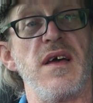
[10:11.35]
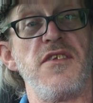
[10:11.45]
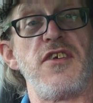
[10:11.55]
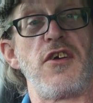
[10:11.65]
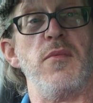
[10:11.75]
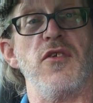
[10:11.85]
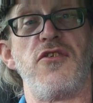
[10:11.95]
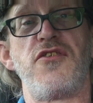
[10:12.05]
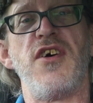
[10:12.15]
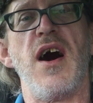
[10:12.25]
In 6
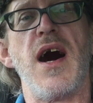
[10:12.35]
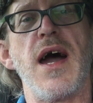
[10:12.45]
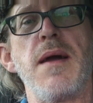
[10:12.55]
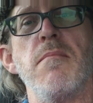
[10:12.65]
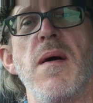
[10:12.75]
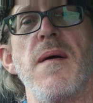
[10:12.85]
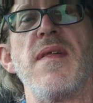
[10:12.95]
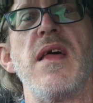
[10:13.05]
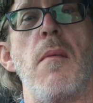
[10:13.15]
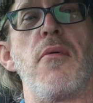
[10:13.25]
months' time,
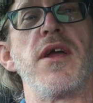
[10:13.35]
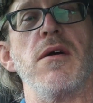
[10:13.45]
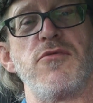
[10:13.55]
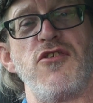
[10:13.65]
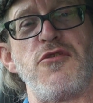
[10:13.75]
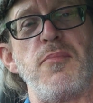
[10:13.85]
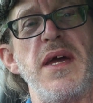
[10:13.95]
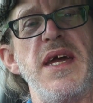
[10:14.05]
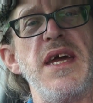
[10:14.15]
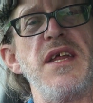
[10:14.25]
I'll bring you up to
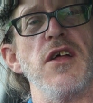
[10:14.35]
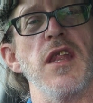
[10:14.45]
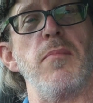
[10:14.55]
speed on